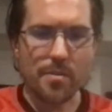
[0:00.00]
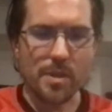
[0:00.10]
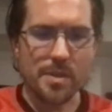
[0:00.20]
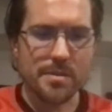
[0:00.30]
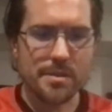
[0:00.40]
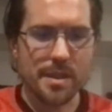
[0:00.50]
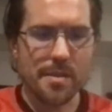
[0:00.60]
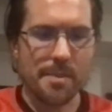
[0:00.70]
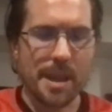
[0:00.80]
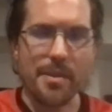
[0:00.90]
ones
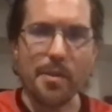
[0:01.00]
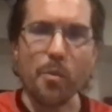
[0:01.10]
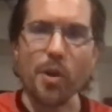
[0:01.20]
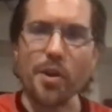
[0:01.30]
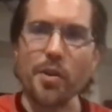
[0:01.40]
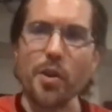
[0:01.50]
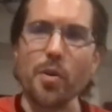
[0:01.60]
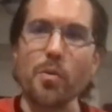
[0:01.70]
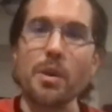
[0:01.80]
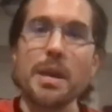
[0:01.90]
now, they want to
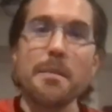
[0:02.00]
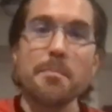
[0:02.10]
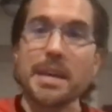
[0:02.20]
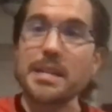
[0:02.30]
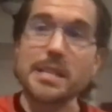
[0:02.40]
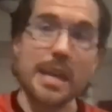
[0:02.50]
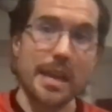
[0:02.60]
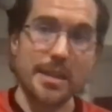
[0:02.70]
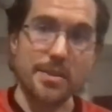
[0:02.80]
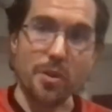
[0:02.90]
know, because again,
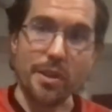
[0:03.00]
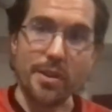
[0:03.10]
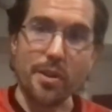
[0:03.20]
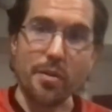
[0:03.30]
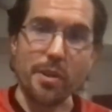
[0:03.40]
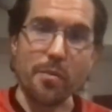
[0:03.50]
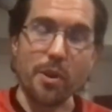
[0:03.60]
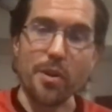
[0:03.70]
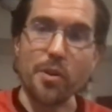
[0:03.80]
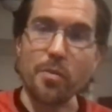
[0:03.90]
it's all they know. They
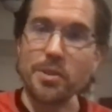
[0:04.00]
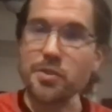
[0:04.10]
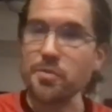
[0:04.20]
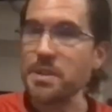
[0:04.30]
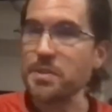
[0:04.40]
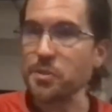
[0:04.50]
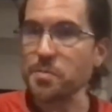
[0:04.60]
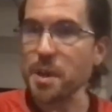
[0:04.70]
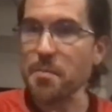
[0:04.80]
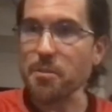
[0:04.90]
want to know what's your research
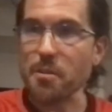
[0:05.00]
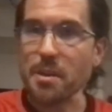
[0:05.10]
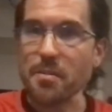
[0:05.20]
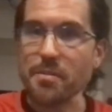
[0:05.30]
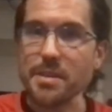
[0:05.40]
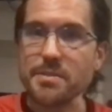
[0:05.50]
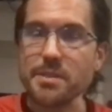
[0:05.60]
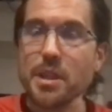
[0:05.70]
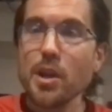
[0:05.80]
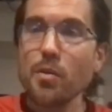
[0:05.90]
paper about this,
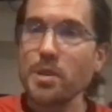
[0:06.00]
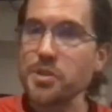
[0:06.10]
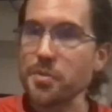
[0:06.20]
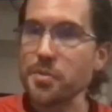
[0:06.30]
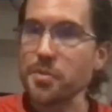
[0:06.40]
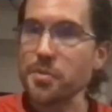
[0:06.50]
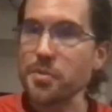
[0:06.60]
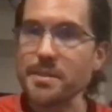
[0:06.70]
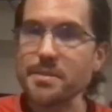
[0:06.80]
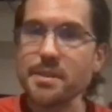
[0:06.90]
what's your
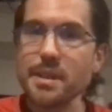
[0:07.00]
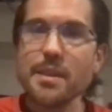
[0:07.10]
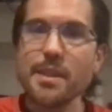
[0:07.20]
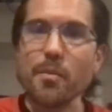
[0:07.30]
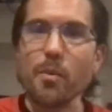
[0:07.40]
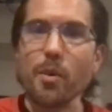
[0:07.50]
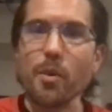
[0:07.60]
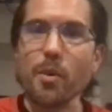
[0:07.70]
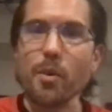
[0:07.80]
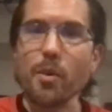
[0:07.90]
thesis. They want to
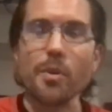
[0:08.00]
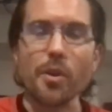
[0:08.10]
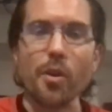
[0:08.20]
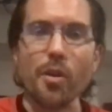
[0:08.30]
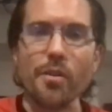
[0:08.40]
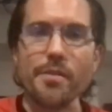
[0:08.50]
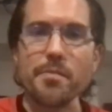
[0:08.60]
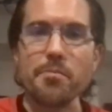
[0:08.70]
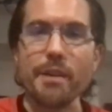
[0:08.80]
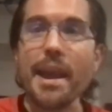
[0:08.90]
know what all of the
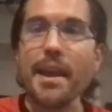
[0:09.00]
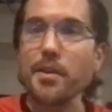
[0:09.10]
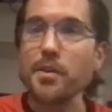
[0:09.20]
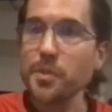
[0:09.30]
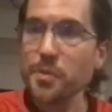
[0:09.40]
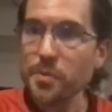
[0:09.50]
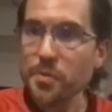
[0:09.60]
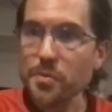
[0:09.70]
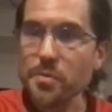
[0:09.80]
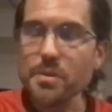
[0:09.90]
brand
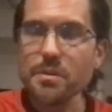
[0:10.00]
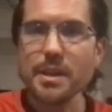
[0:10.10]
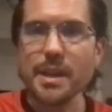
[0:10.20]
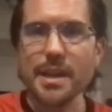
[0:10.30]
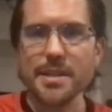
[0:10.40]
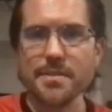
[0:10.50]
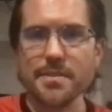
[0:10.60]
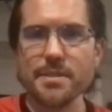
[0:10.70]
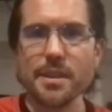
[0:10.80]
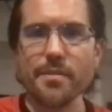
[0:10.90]
new kinds of
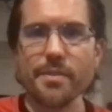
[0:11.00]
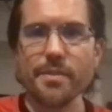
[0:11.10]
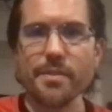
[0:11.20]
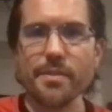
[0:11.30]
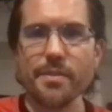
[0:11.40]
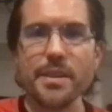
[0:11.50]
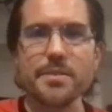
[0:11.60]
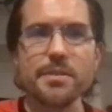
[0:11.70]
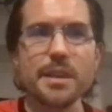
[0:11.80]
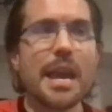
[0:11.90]
stuff
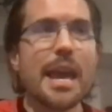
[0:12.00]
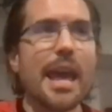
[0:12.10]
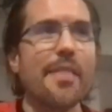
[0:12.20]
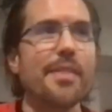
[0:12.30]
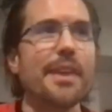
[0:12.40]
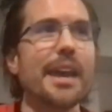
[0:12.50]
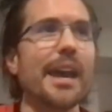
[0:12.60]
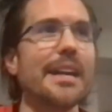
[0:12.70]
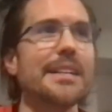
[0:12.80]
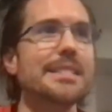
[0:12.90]
is. And
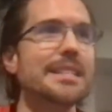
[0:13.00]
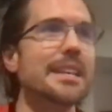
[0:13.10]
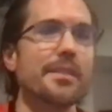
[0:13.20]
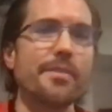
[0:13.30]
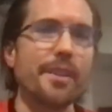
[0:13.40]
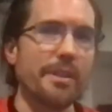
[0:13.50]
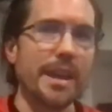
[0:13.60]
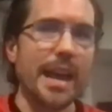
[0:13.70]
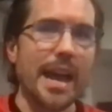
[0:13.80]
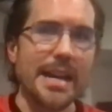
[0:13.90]
the
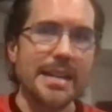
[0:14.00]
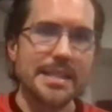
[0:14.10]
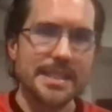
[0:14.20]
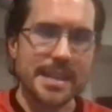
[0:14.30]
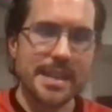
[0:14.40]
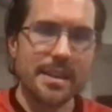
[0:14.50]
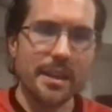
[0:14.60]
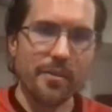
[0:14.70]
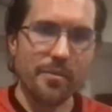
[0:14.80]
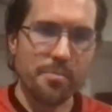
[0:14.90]
very idea
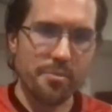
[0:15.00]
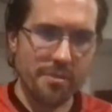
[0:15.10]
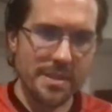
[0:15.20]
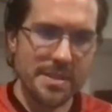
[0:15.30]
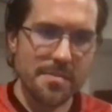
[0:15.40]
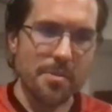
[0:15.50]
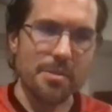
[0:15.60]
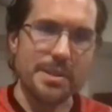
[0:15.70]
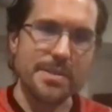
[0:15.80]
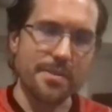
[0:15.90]
of principle
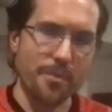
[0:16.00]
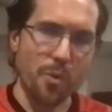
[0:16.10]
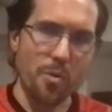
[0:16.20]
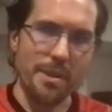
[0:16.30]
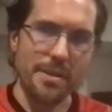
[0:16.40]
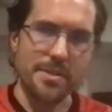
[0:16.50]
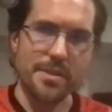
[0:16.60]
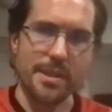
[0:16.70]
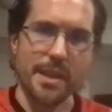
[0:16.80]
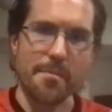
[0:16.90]
is foreign to
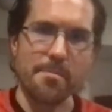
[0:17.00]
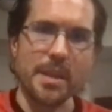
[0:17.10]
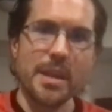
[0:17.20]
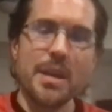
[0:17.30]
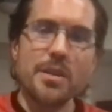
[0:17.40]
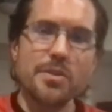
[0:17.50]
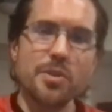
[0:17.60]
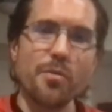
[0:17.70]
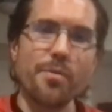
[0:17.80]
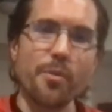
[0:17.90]
them.
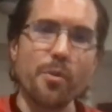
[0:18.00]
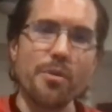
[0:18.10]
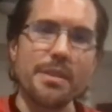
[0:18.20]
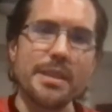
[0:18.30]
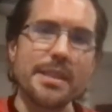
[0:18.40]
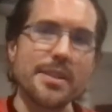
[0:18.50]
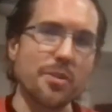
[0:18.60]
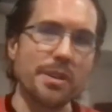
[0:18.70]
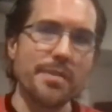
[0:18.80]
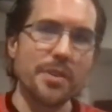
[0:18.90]
So foreign that they
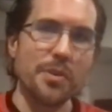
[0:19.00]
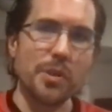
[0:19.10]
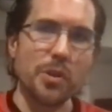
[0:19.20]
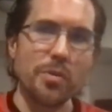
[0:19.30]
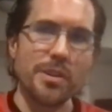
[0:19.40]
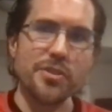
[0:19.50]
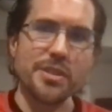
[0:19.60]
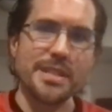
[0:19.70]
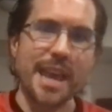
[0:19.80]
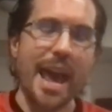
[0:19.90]
don't even know the
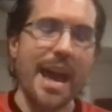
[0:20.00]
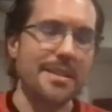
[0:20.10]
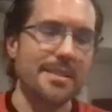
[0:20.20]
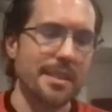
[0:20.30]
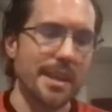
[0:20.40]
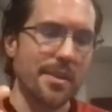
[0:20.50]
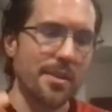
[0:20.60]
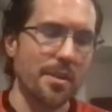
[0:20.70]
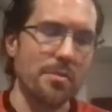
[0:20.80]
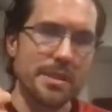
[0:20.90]
question to ask. They
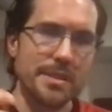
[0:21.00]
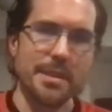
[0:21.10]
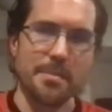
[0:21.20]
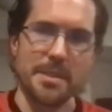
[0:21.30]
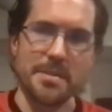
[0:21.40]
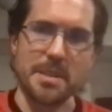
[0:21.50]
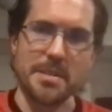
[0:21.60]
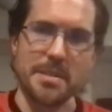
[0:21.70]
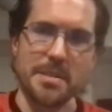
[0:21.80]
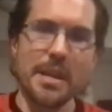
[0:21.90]
know that something's
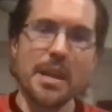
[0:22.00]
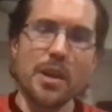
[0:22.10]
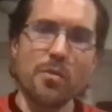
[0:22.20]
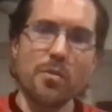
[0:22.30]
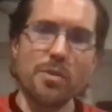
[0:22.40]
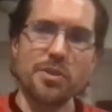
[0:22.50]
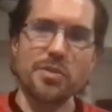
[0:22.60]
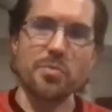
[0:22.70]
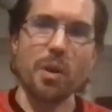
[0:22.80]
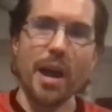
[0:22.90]
missing, which
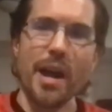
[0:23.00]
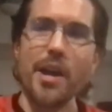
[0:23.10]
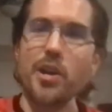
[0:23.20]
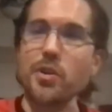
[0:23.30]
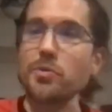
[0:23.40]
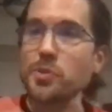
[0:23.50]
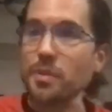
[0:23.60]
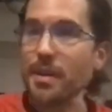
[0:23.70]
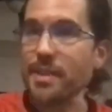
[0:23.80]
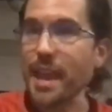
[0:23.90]
is why you do
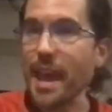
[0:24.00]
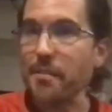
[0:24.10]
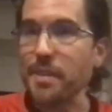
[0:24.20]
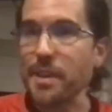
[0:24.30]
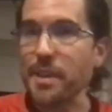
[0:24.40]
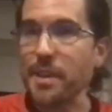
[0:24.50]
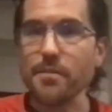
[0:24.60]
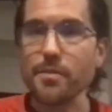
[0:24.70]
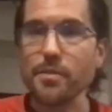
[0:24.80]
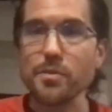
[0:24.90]
have the advent
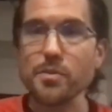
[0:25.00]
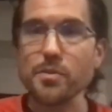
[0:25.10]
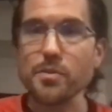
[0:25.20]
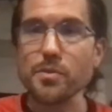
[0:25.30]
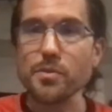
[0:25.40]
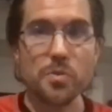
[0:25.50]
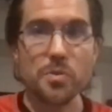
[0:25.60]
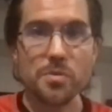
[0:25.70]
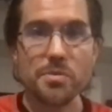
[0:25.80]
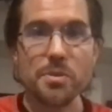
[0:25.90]
of new
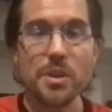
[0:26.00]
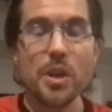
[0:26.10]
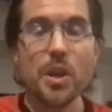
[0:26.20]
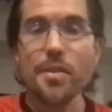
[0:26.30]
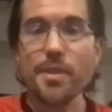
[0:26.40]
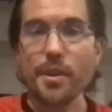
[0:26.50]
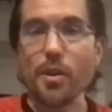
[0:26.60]
schools that